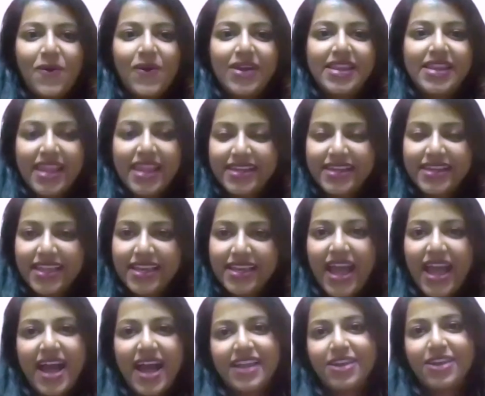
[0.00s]
on LinkedIn
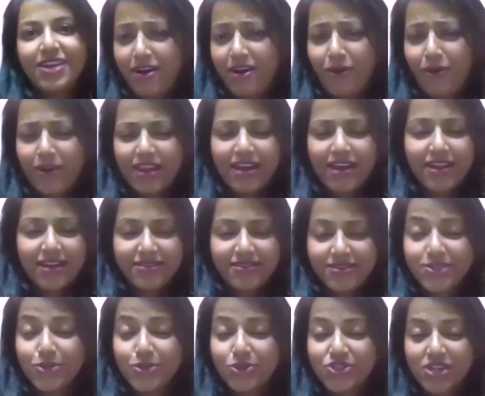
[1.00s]
and all our
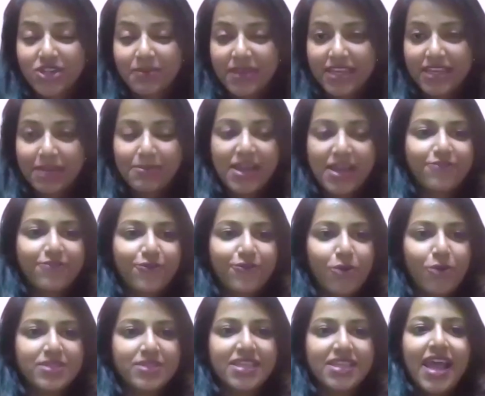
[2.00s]
other social media
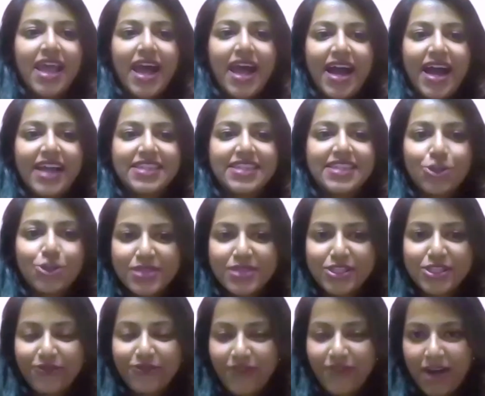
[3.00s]
platforms at
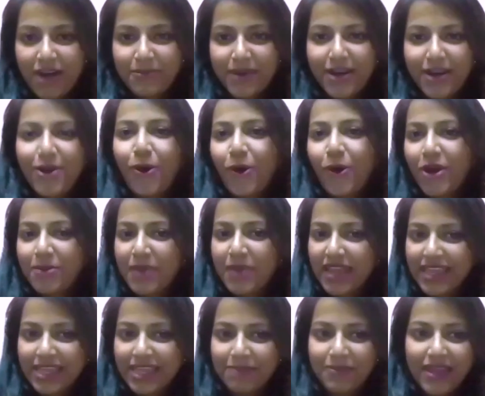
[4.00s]
Humans of Pharma or
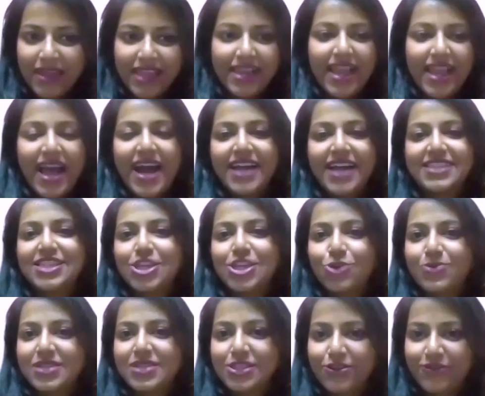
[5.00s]
by email at
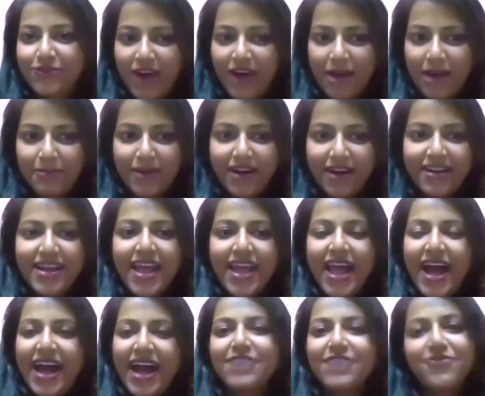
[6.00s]

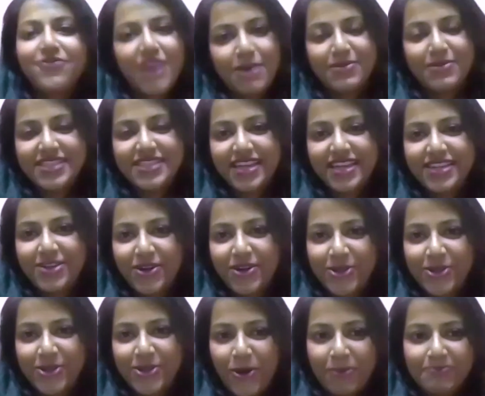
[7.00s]

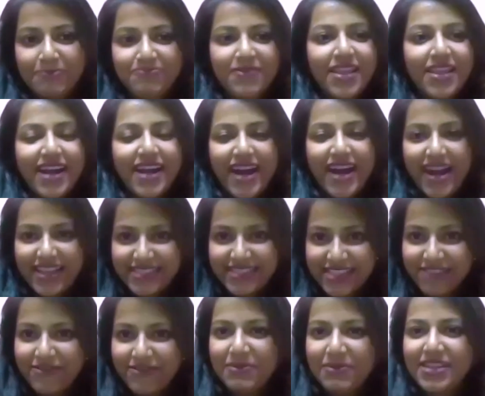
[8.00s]
humansoffpharma@pharmastate.com.
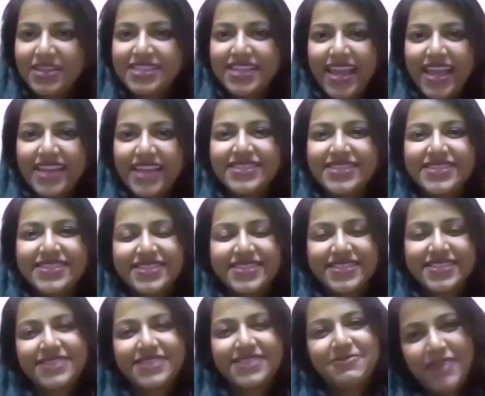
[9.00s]
Until we meet again,
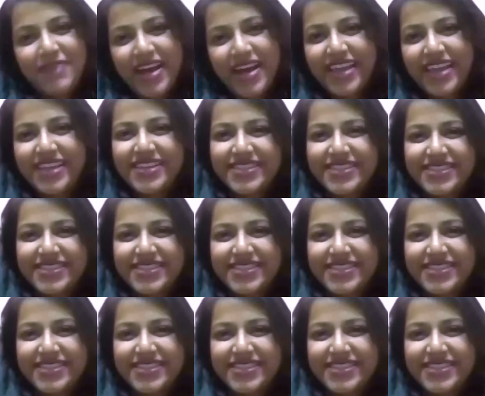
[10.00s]
bye.